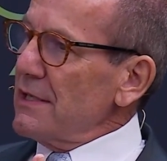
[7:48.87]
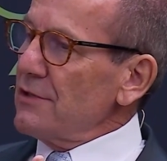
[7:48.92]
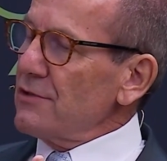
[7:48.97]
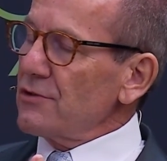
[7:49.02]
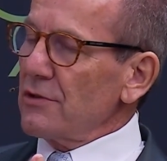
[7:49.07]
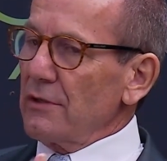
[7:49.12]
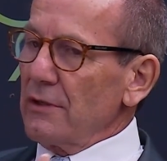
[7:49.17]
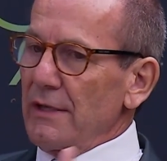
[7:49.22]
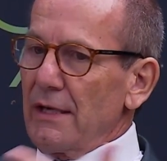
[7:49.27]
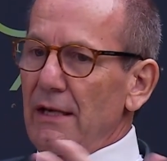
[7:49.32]

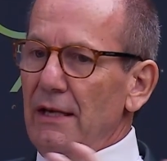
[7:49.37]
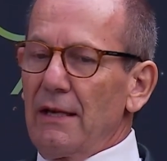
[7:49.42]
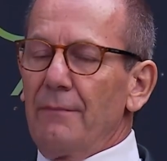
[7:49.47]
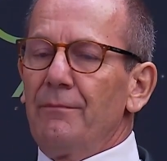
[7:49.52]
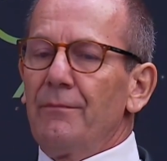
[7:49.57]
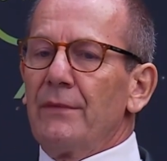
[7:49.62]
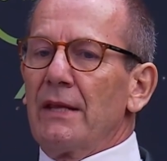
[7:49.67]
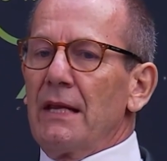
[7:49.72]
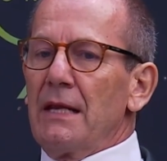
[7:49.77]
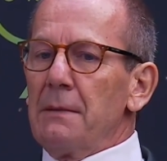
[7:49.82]
essentially
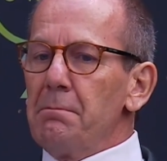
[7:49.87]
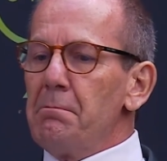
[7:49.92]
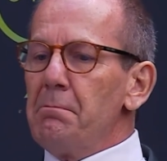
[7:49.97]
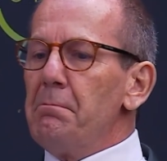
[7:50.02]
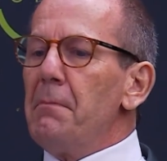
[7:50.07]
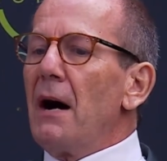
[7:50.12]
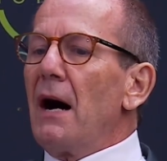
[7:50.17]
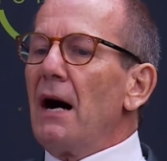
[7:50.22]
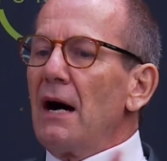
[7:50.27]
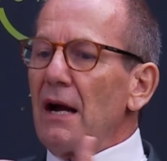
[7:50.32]

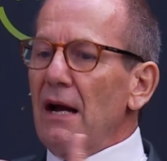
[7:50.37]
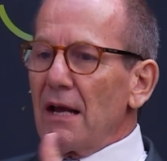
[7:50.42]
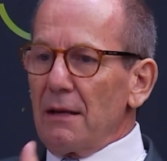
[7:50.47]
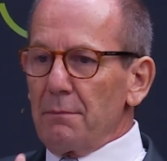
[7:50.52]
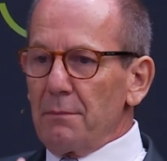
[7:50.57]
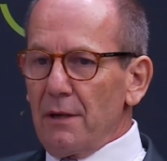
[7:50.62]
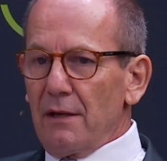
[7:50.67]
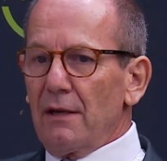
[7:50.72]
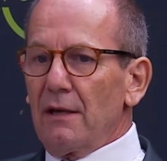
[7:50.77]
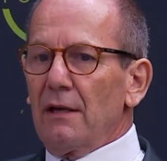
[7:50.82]

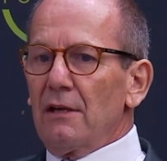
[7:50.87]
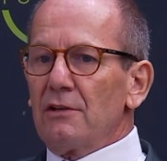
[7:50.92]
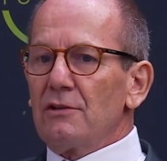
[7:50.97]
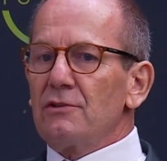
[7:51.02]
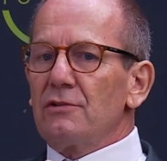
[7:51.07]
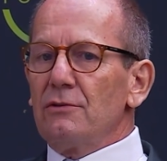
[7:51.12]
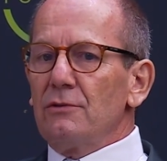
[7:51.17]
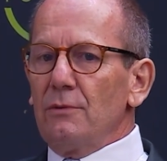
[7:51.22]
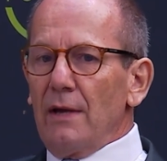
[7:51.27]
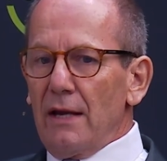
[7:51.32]
imbibe
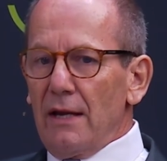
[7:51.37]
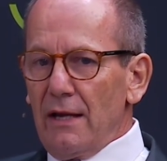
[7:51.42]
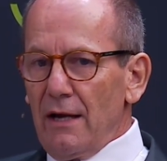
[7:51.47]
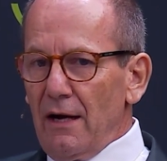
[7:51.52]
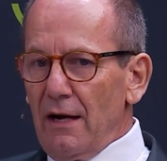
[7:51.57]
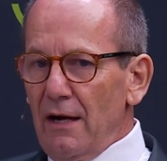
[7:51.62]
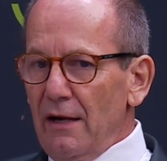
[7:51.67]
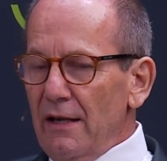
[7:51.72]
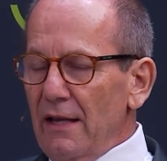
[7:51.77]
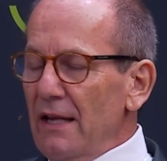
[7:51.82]
to
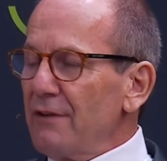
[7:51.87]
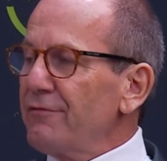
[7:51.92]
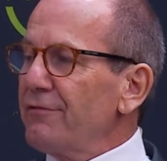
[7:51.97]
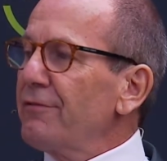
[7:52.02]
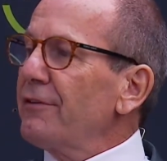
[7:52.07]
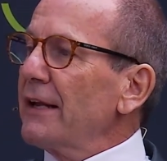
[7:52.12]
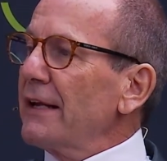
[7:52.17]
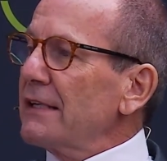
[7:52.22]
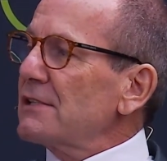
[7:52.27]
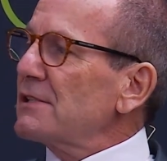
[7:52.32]
AI a
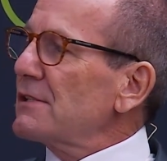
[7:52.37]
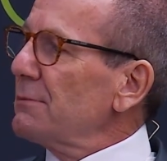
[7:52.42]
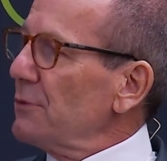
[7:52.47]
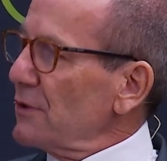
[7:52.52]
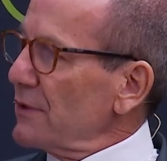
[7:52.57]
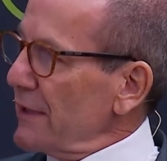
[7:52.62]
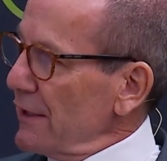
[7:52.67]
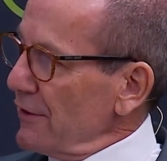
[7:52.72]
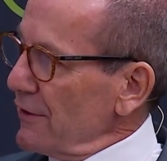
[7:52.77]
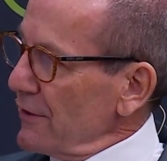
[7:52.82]

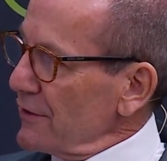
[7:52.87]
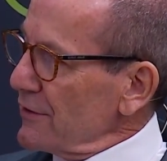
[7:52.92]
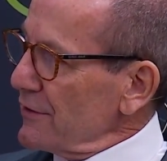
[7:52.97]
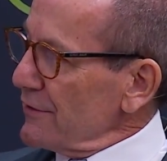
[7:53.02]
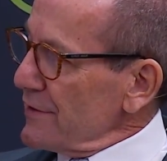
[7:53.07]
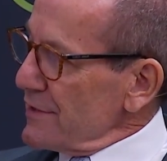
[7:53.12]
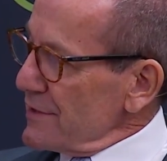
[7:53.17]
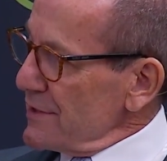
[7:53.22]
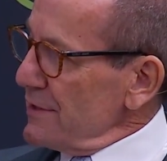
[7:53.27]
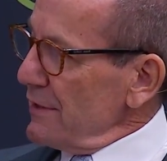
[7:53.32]
flexible
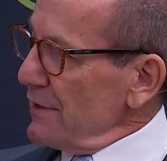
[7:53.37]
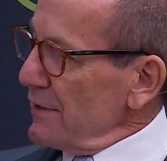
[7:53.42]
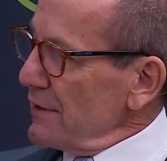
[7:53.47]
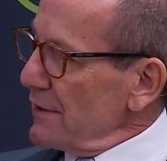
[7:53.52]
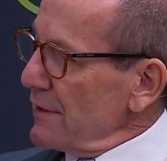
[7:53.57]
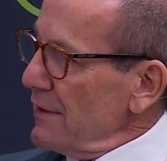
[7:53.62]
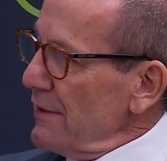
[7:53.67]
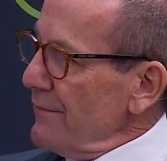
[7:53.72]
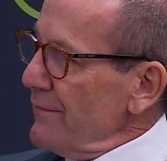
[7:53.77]
characteristic